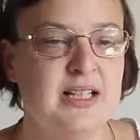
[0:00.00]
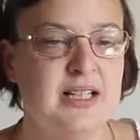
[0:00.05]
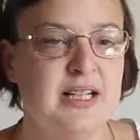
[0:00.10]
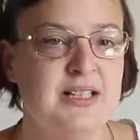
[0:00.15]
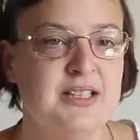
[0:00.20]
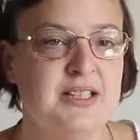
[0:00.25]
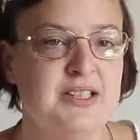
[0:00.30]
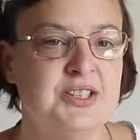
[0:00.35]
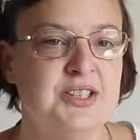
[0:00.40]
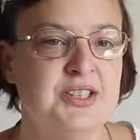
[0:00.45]

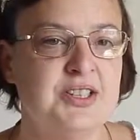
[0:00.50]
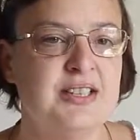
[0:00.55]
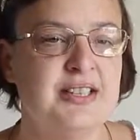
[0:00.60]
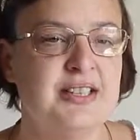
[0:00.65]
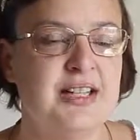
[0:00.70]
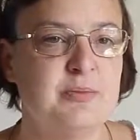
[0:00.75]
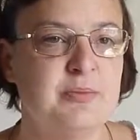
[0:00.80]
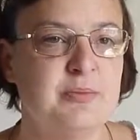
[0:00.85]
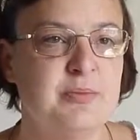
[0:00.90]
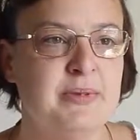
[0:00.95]
and she'd
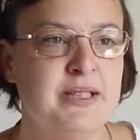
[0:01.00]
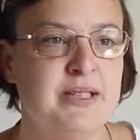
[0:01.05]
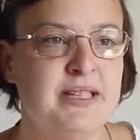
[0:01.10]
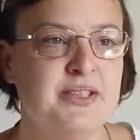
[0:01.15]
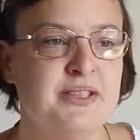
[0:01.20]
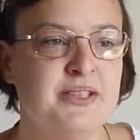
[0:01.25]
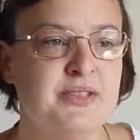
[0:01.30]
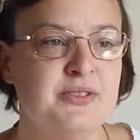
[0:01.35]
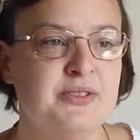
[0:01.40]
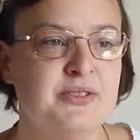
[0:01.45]
help
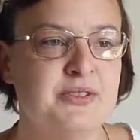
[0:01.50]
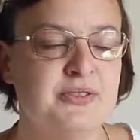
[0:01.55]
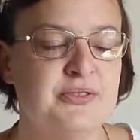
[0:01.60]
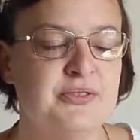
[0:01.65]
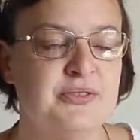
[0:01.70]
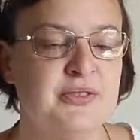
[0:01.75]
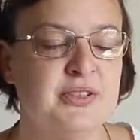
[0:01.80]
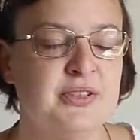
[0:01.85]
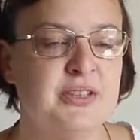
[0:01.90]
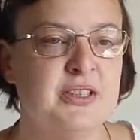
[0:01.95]
me sort
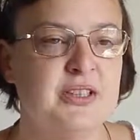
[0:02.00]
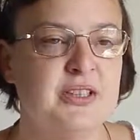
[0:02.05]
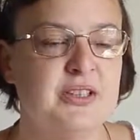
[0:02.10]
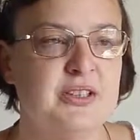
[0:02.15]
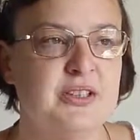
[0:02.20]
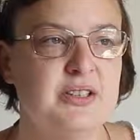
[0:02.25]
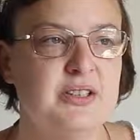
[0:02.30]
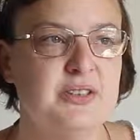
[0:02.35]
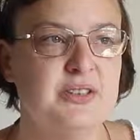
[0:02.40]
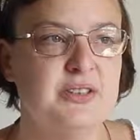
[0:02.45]
of
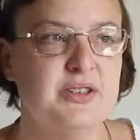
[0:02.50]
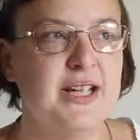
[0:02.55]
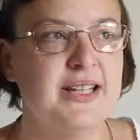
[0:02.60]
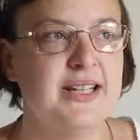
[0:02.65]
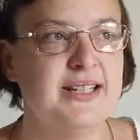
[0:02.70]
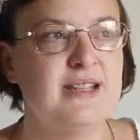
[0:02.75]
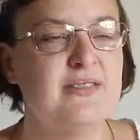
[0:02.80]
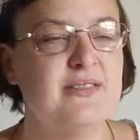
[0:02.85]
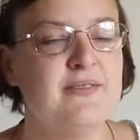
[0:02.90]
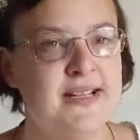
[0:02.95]
try
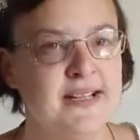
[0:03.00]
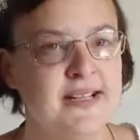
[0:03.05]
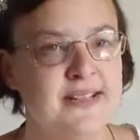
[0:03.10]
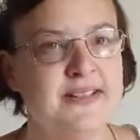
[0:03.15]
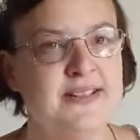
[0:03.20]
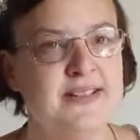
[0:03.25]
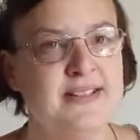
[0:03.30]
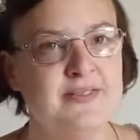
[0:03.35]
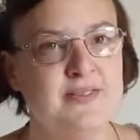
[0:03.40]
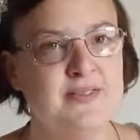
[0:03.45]
and get ready
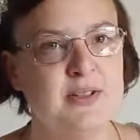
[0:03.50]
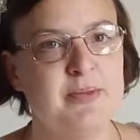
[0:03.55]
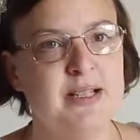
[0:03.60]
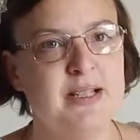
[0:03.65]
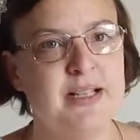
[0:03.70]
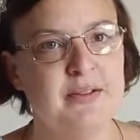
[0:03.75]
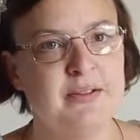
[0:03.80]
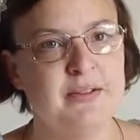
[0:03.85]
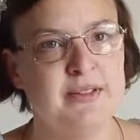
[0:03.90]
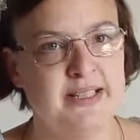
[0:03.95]
to live on
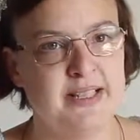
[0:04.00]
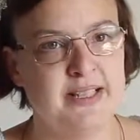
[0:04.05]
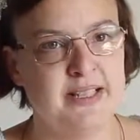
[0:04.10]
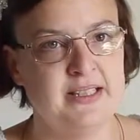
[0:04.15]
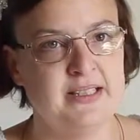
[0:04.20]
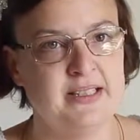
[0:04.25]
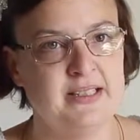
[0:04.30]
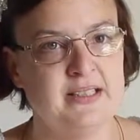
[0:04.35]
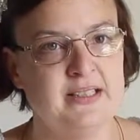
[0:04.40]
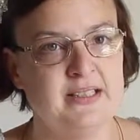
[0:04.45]
my own
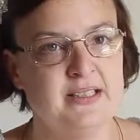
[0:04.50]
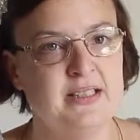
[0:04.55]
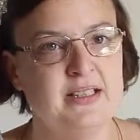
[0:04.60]
again.